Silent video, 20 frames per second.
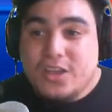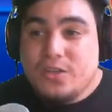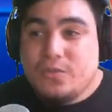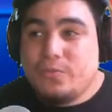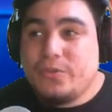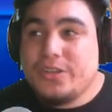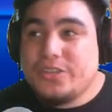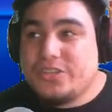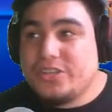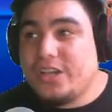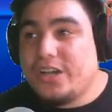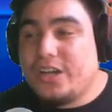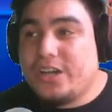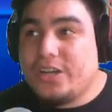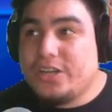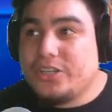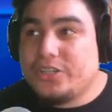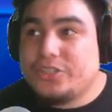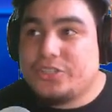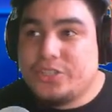which
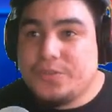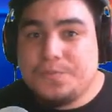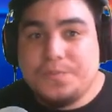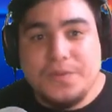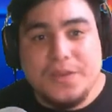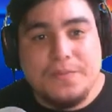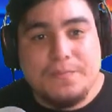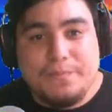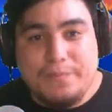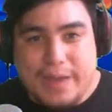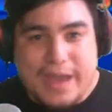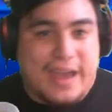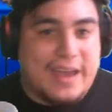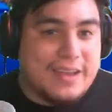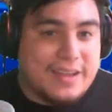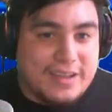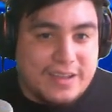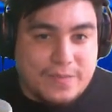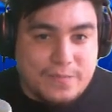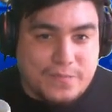uh, should be
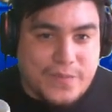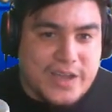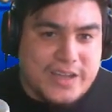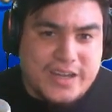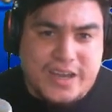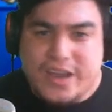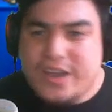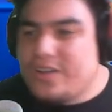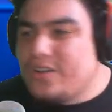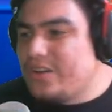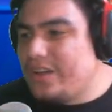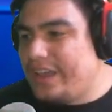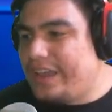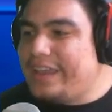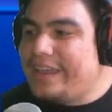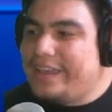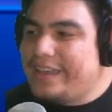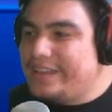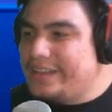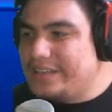back by now,
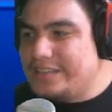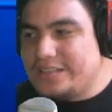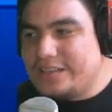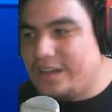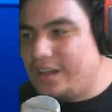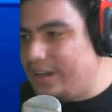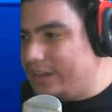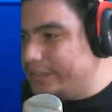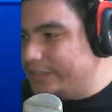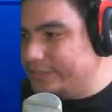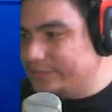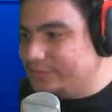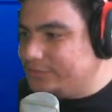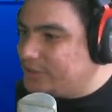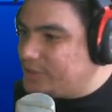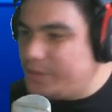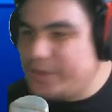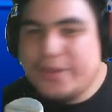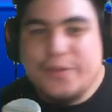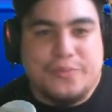and uh,
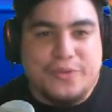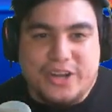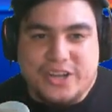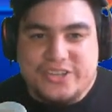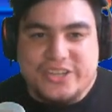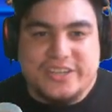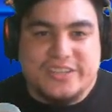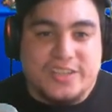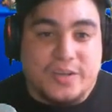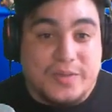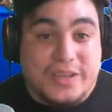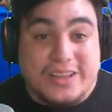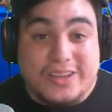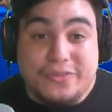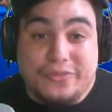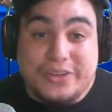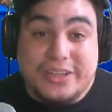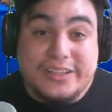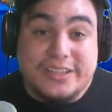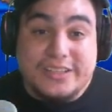some other projects coming in the
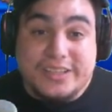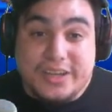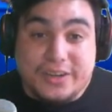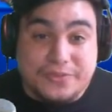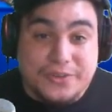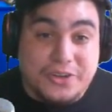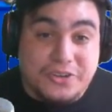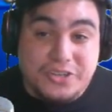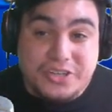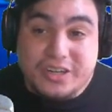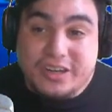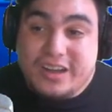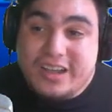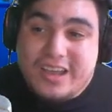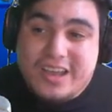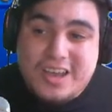really near future.